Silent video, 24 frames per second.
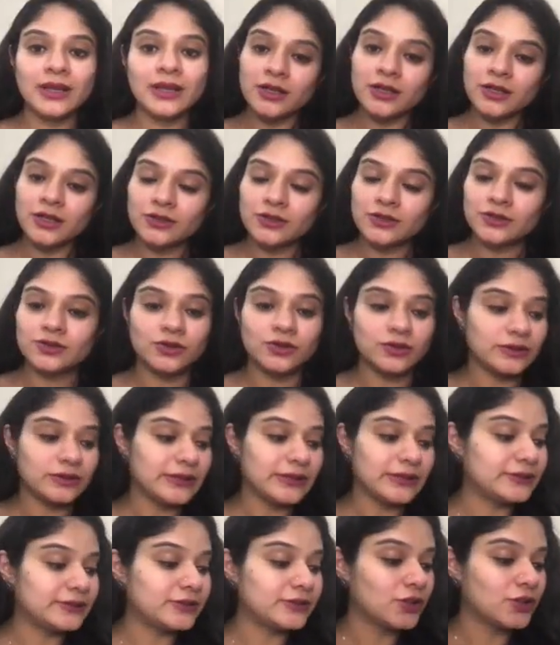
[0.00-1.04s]
So
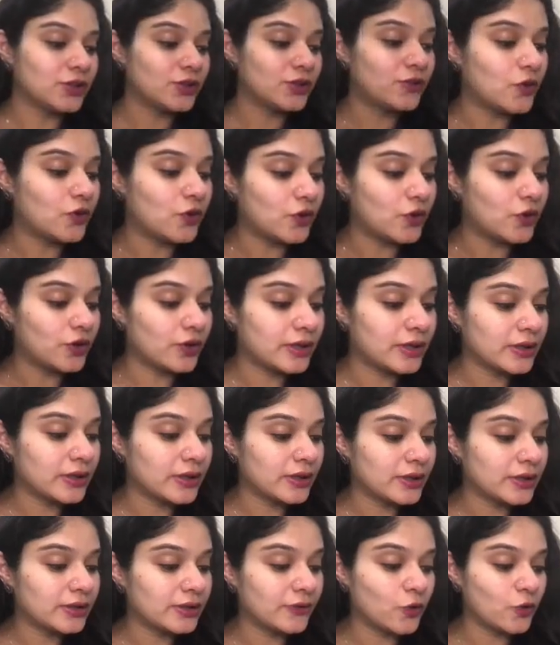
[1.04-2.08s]
that's it for the
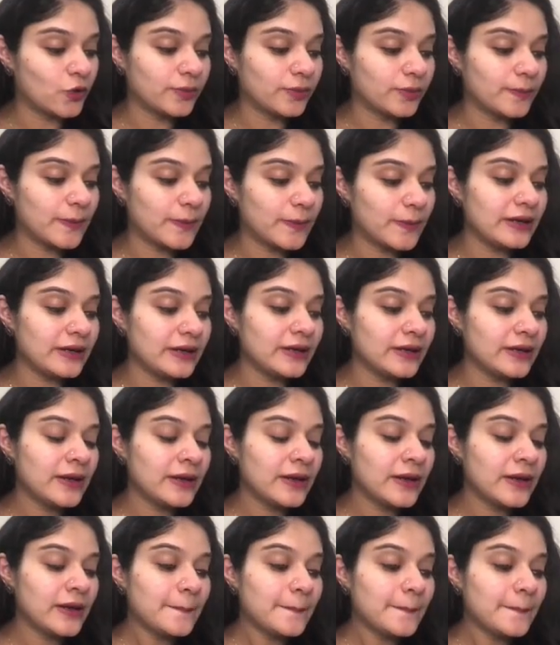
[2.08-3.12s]
fourth part.
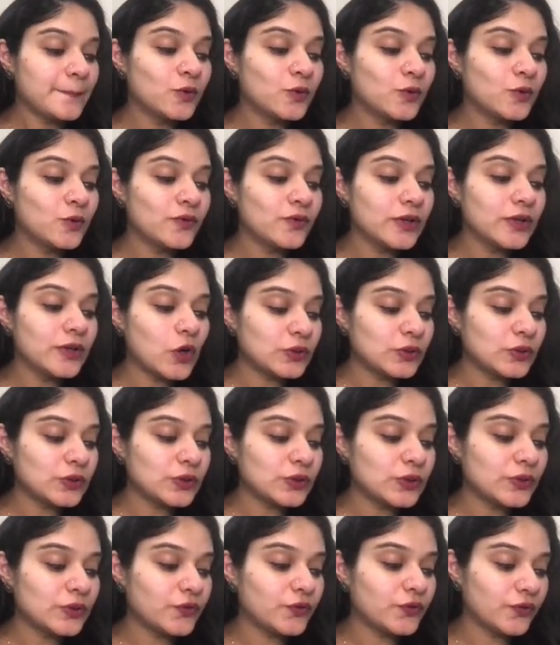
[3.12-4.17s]
Moving on to the
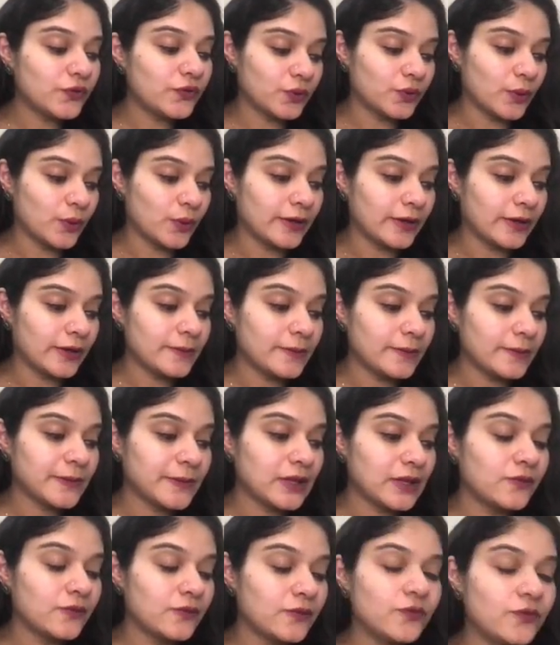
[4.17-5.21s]
fifth one,
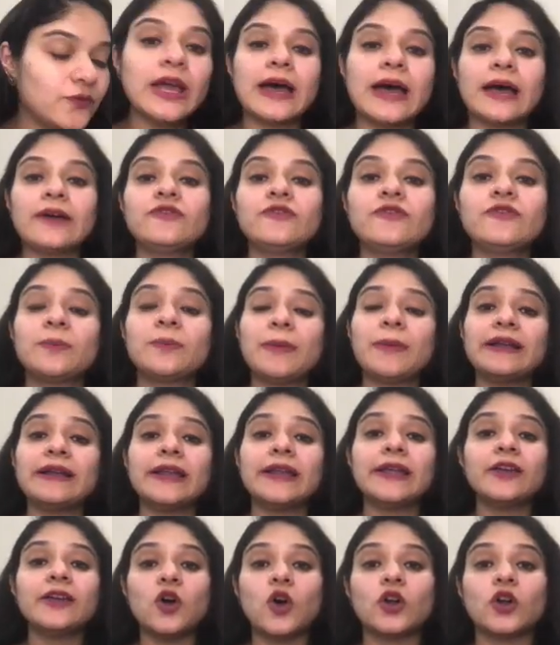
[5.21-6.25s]
we have depending
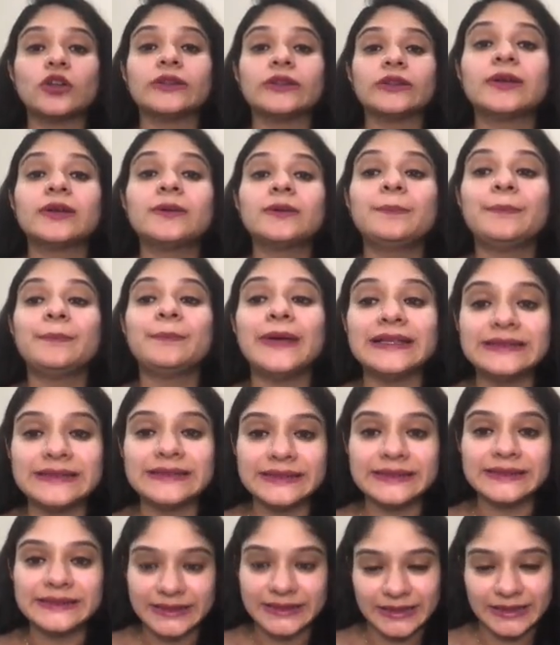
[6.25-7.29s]
on their
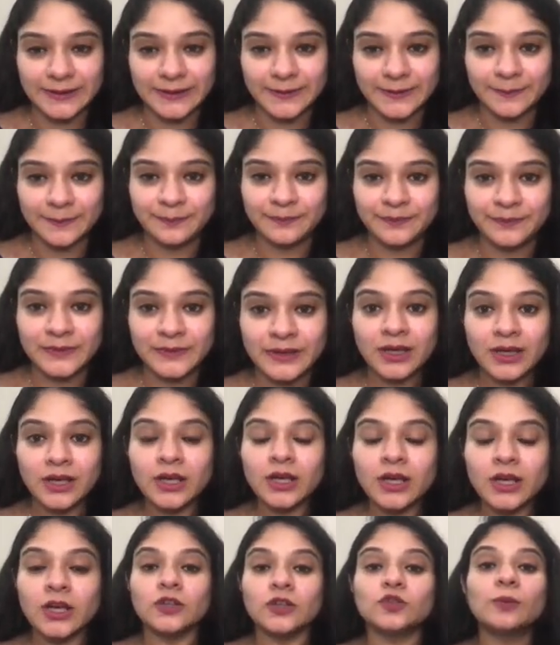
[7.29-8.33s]
basicity.
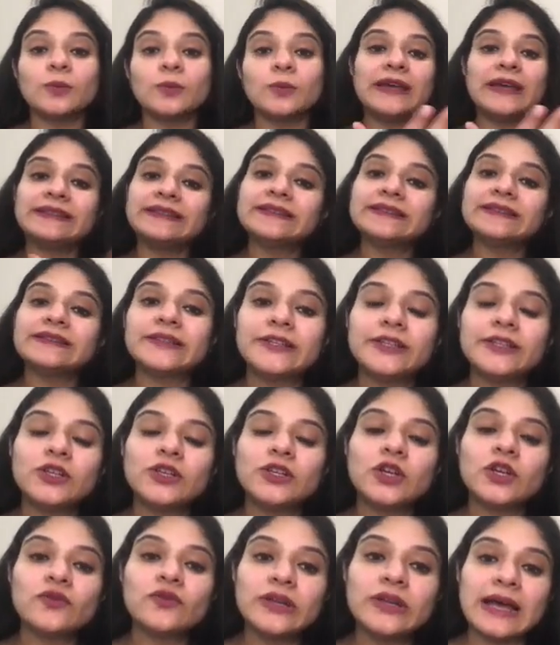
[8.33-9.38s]
So basicity
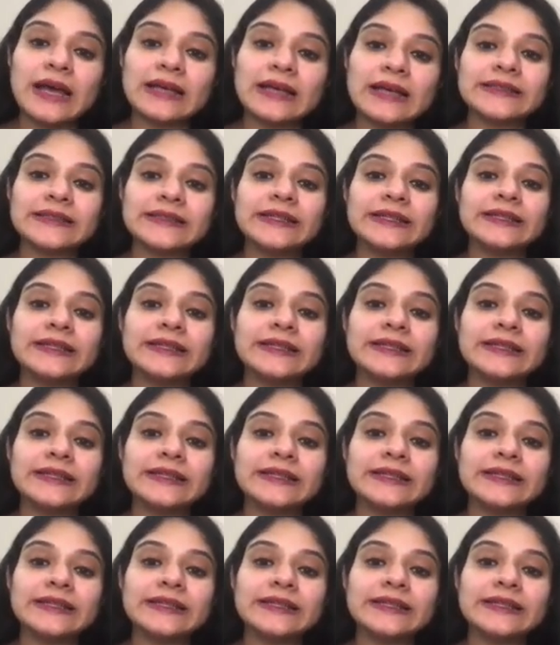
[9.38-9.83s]
of an acid is